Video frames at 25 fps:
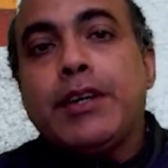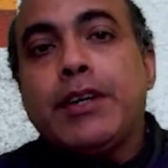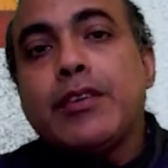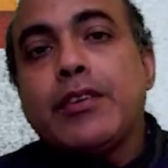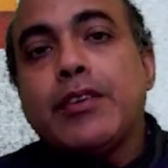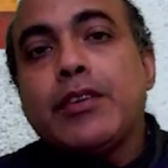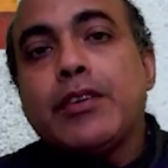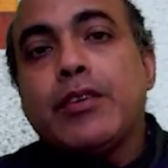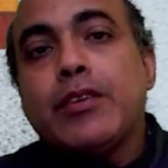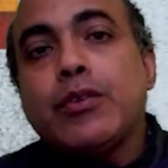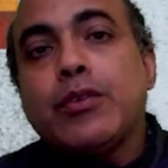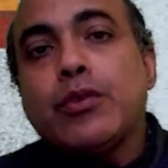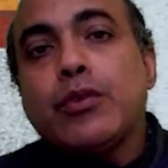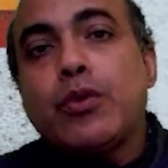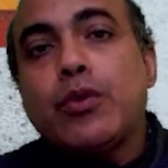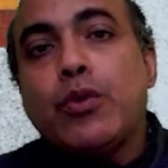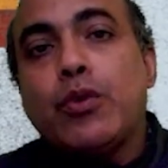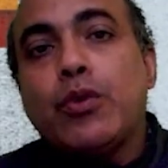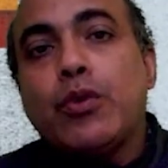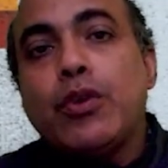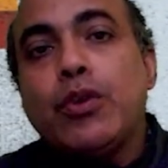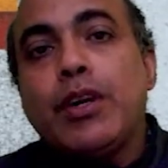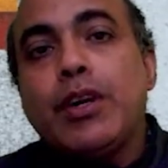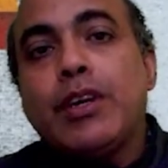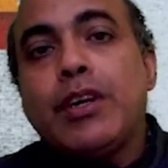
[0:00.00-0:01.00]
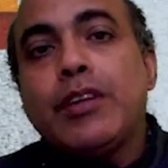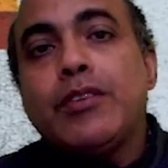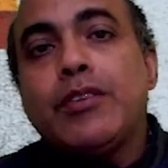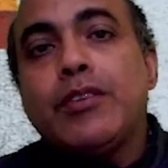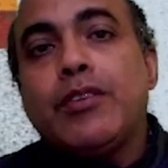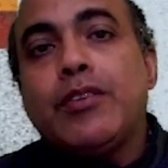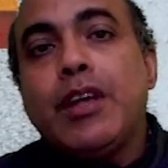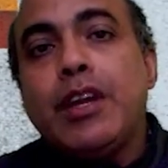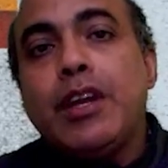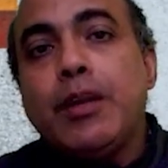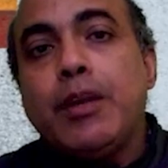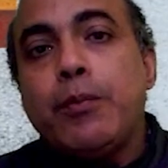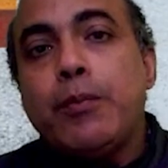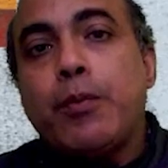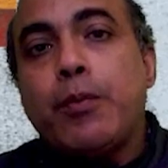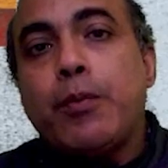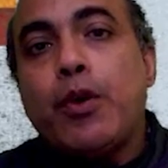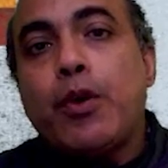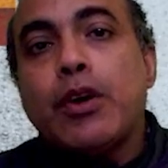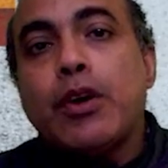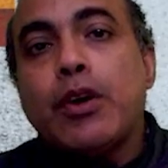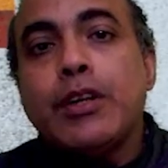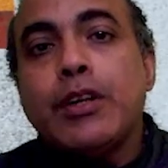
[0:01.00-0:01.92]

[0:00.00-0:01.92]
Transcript: So it is very important